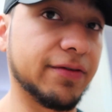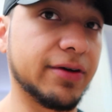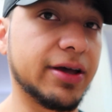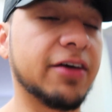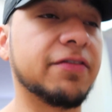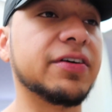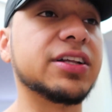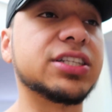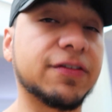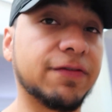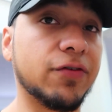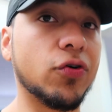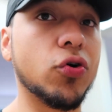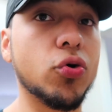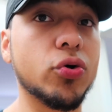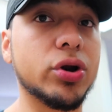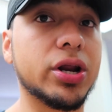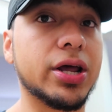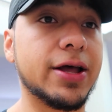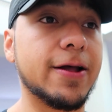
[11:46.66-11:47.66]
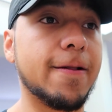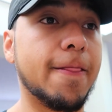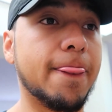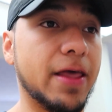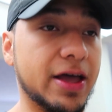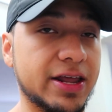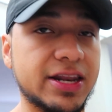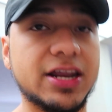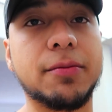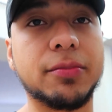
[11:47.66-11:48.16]
If it's food,
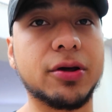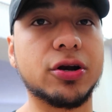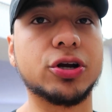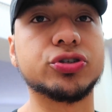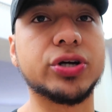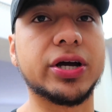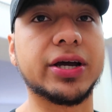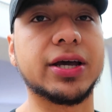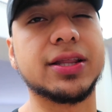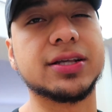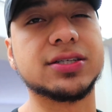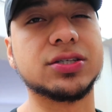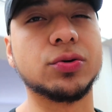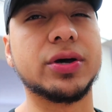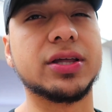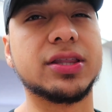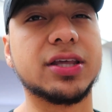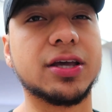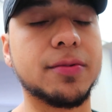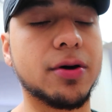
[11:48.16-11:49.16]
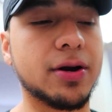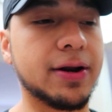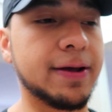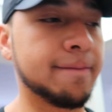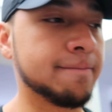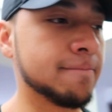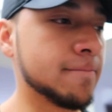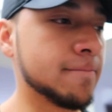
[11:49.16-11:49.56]
then I'm gonna track it. That's the way I think about it.